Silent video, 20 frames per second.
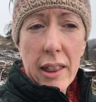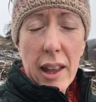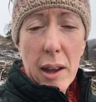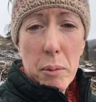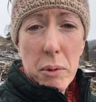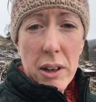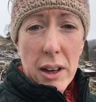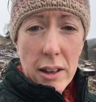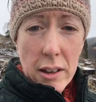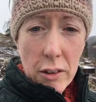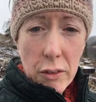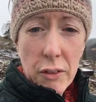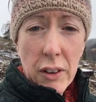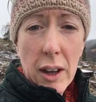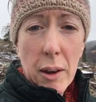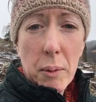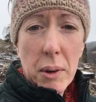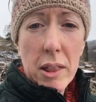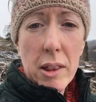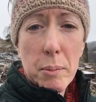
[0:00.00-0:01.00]
They would
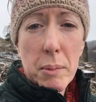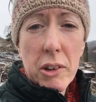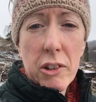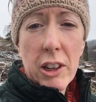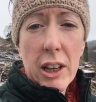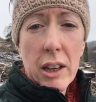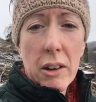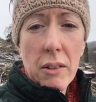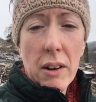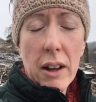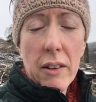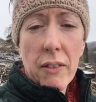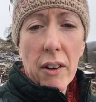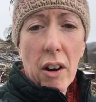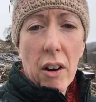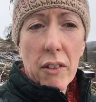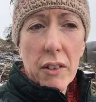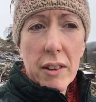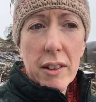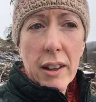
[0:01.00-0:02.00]
interfere with the machinery of
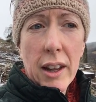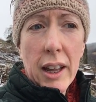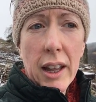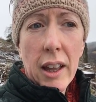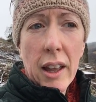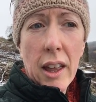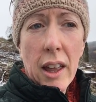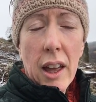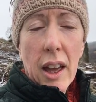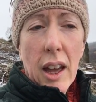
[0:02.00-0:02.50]
harvesting.